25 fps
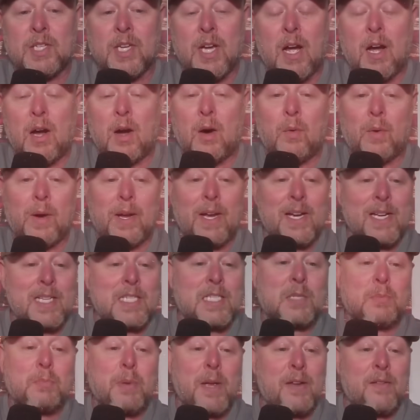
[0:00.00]
So
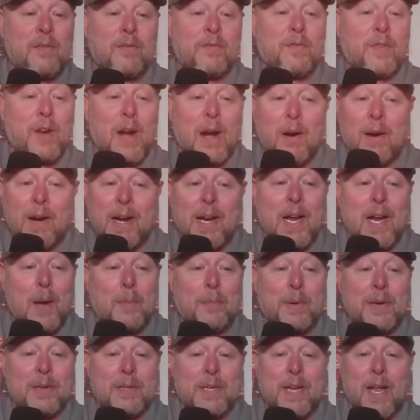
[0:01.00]
it's been very
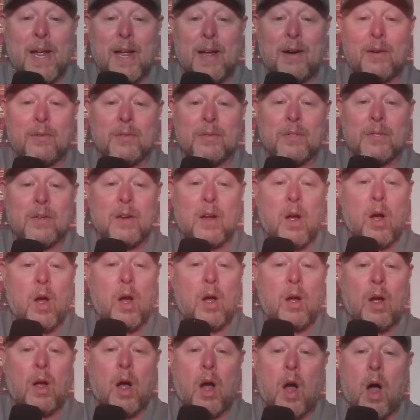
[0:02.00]
up and down.
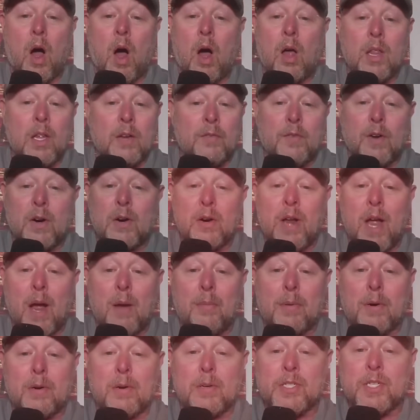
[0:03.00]
All of her
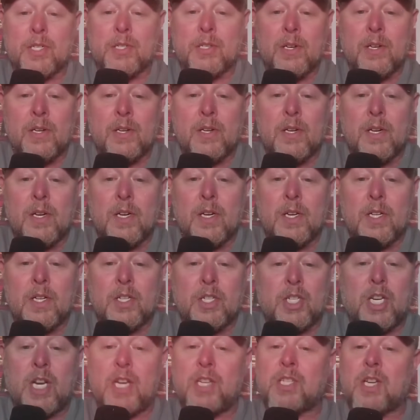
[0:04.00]
numbers,
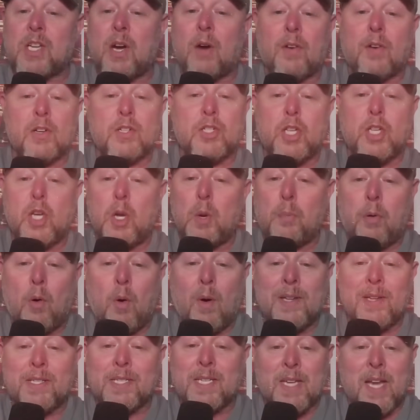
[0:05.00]
she's over 2
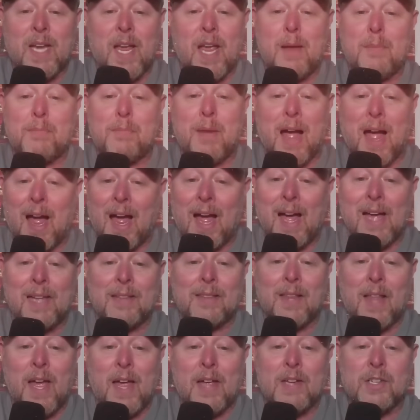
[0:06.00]
points a game
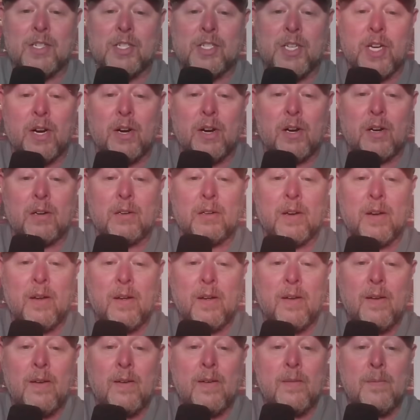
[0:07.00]
behind last year,
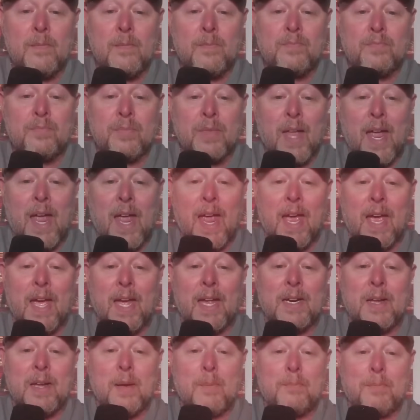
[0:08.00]

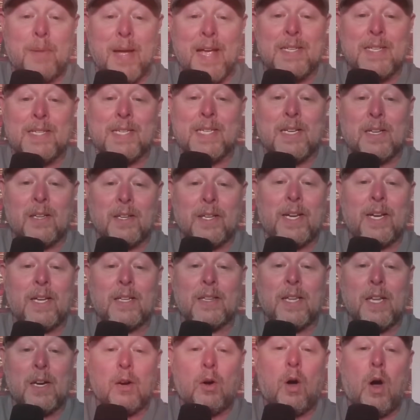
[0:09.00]
and basically
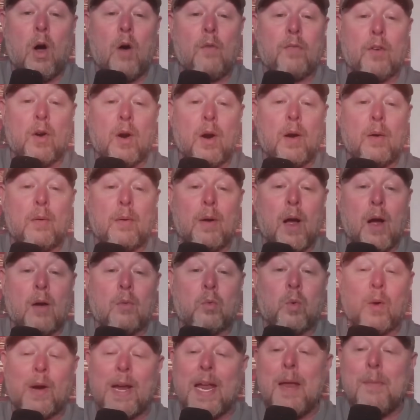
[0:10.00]
a little over
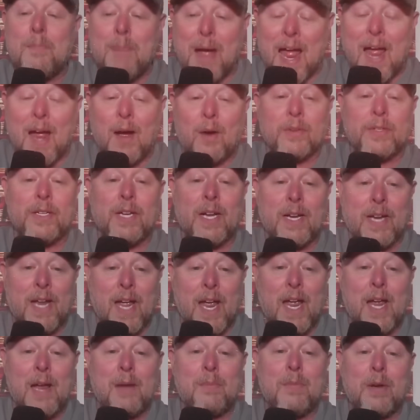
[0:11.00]
a rebound a
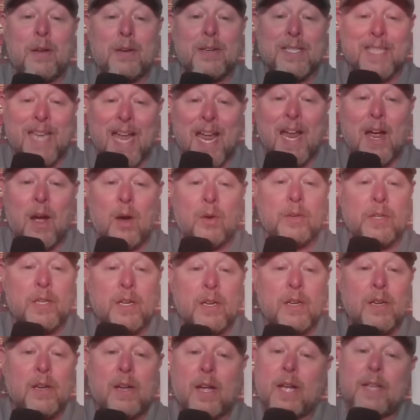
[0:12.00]
game
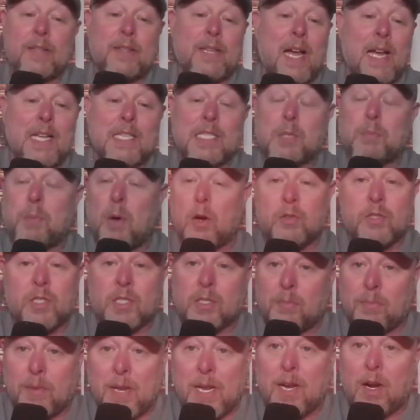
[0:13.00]
down, and that's
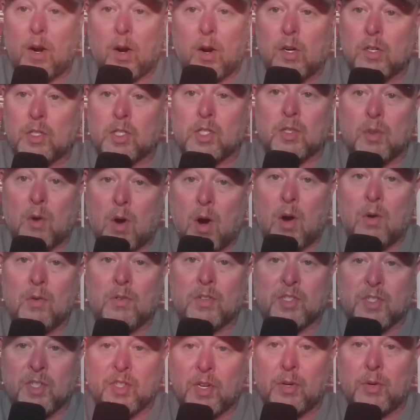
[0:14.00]
supposed to be her
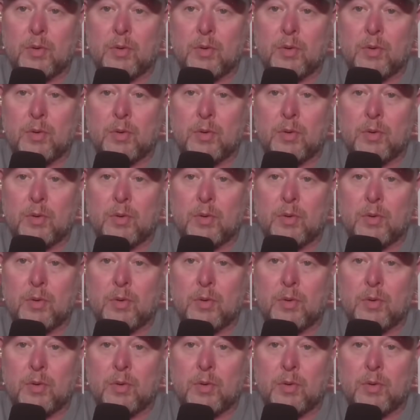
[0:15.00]
strong